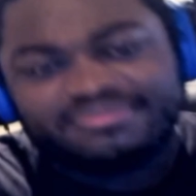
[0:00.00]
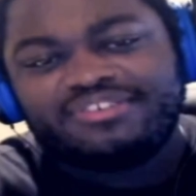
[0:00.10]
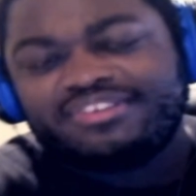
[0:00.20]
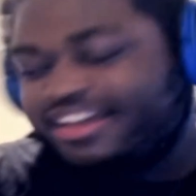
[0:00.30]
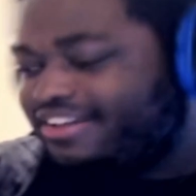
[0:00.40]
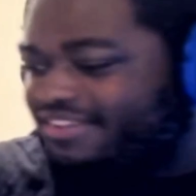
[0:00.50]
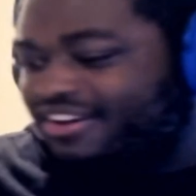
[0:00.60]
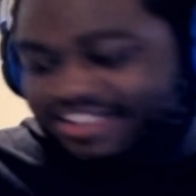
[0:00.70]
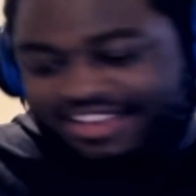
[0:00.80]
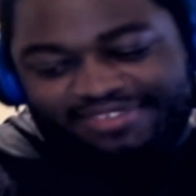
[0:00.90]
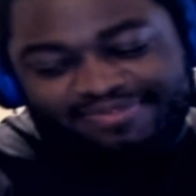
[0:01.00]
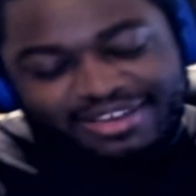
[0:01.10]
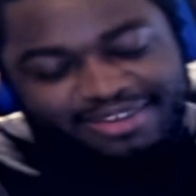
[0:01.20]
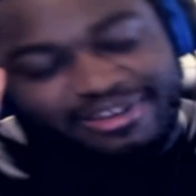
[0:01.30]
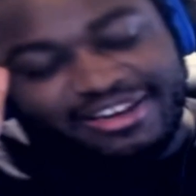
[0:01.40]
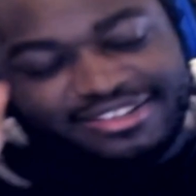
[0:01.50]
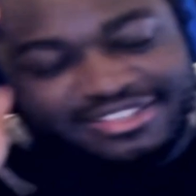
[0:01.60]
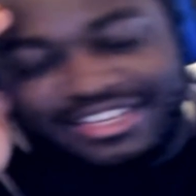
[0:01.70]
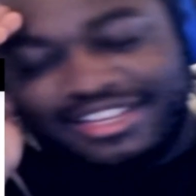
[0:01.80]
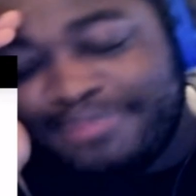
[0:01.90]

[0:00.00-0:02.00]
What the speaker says: Okay, wait a minute. See,